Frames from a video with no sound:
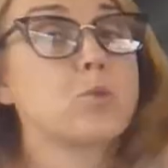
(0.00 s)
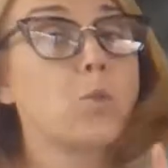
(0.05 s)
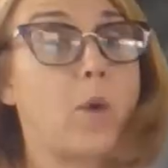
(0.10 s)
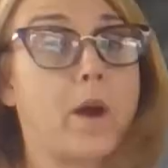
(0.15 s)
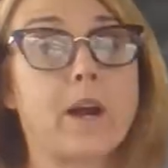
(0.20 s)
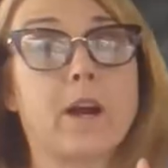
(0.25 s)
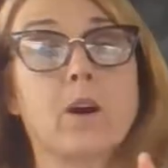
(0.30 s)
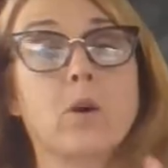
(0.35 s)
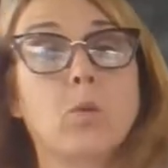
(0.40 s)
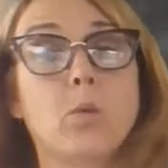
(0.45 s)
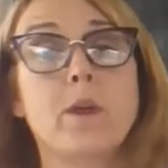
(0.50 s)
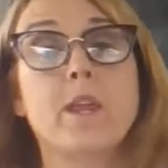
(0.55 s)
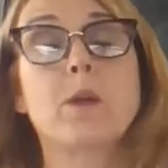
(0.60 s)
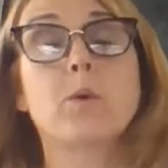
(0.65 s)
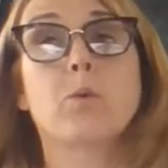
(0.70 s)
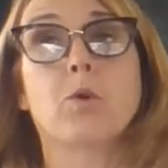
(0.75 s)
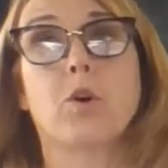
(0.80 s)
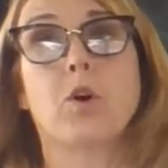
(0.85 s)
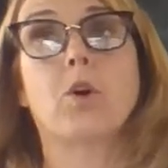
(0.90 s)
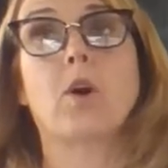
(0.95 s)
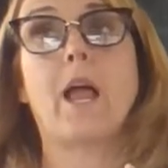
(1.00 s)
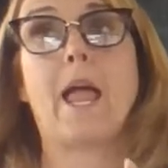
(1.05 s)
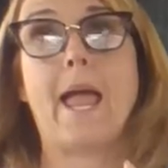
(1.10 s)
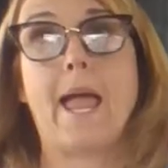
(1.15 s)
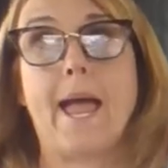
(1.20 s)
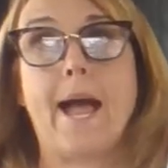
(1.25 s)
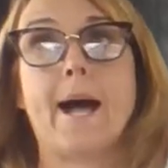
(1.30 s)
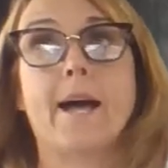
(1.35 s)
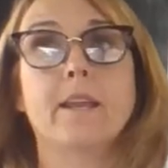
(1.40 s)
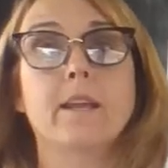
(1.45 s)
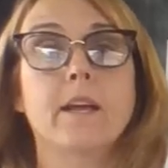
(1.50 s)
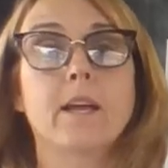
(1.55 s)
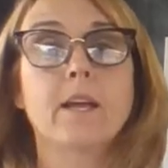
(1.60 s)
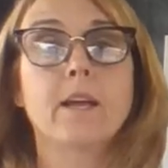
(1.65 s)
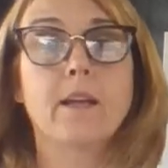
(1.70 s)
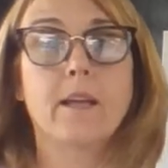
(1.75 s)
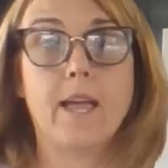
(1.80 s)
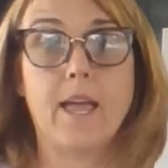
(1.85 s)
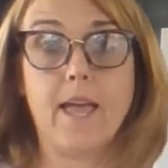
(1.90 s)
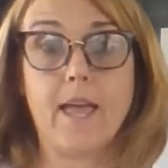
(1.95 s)
is where we were
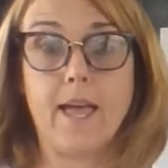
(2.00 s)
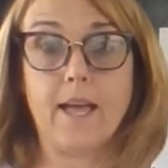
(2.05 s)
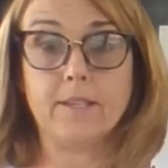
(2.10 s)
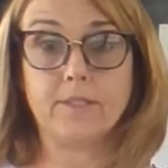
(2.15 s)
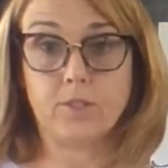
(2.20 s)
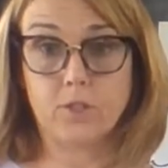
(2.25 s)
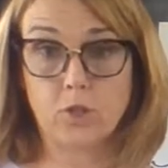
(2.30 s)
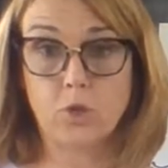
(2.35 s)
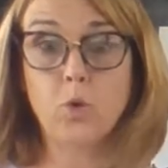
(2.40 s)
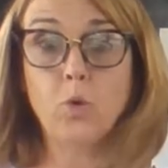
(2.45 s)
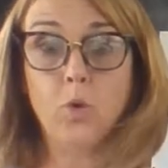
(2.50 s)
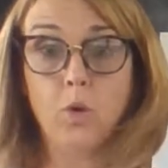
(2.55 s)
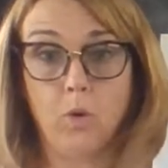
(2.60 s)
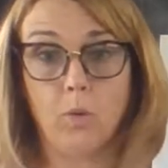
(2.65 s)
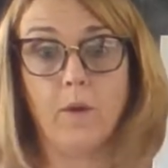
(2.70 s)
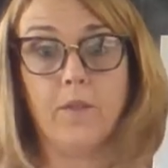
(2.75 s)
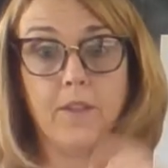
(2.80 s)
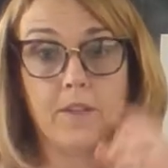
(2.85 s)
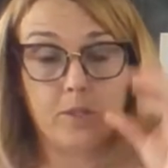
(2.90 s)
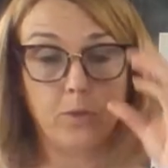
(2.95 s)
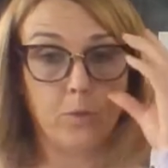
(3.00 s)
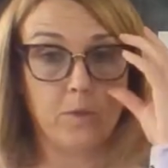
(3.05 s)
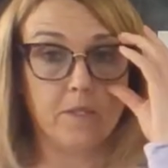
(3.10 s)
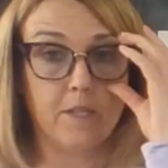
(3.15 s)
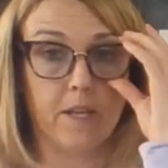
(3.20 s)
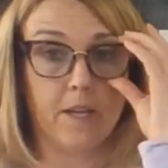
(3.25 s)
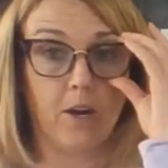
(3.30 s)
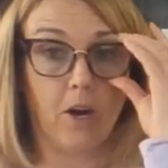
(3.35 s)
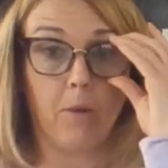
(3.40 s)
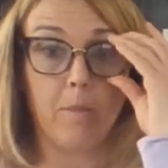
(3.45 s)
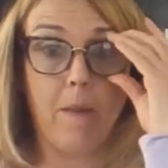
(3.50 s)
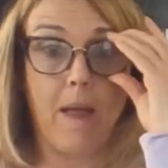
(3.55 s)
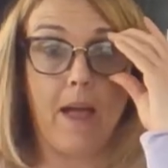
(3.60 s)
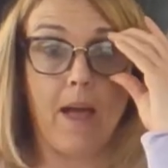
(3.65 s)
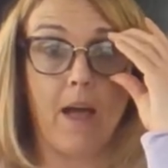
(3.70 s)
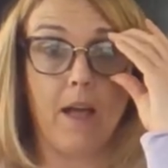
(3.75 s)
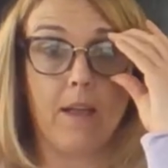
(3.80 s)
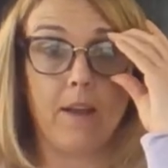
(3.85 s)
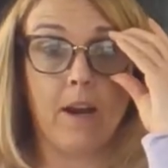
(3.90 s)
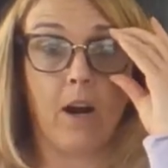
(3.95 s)
at school when this was in our
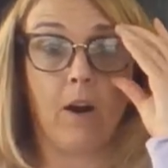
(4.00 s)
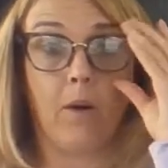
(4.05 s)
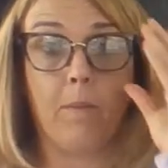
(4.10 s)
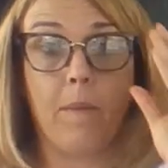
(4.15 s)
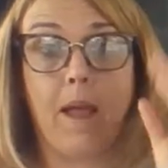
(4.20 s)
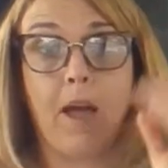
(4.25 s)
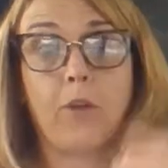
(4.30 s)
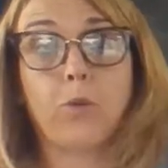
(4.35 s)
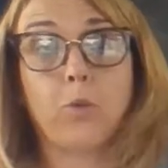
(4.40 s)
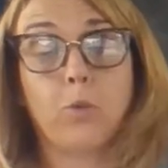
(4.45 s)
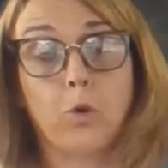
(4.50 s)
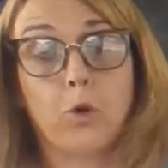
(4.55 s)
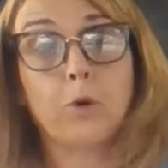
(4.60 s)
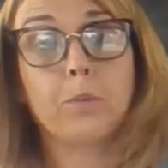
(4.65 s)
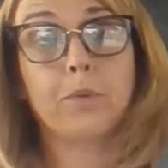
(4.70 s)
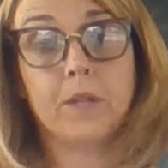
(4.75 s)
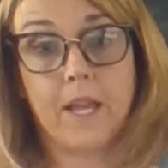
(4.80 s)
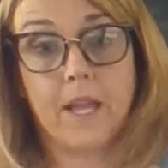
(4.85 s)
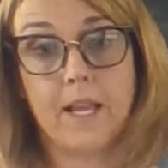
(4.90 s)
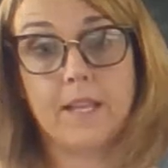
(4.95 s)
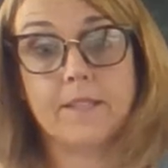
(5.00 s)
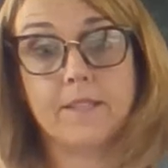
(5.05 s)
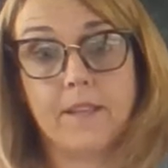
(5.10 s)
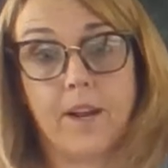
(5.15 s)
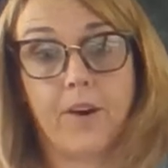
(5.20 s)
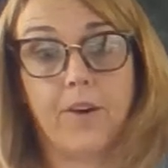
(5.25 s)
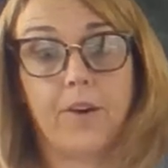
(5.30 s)
math workplace